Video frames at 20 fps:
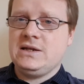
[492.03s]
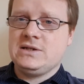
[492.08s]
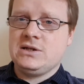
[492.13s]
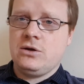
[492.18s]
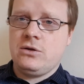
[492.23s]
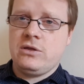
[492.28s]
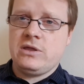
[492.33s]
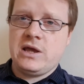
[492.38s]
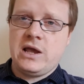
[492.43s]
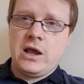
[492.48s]

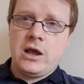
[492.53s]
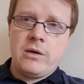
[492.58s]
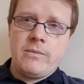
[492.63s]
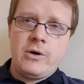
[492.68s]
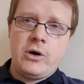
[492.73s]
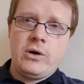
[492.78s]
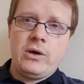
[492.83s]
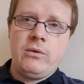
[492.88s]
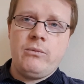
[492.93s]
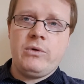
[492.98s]
so think
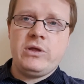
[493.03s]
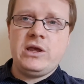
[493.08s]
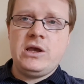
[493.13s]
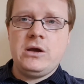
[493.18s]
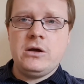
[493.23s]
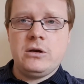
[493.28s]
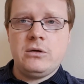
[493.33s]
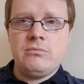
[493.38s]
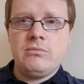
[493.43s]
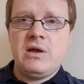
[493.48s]
about it, whether you're
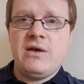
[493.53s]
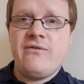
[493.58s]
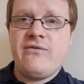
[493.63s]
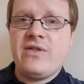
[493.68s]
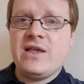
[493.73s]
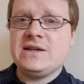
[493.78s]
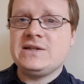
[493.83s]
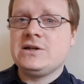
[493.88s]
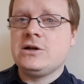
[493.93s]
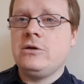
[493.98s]
going to, if
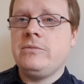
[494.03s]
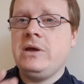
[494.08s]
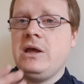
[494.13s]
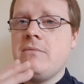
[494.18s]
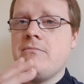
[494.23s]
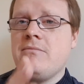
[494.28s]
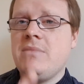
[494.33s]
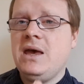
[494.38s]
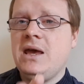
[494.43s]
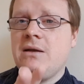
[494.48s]
it's going to be
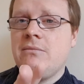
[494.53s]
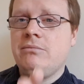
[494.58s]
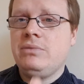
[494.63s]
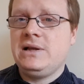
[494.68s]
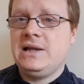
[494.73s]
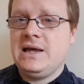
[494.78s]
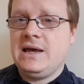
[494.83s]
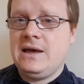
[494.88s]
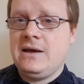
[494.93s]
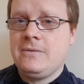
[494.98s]
main
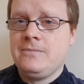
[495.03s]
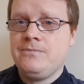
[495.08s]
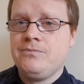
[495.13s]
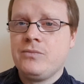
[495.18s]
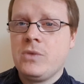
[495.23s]
play,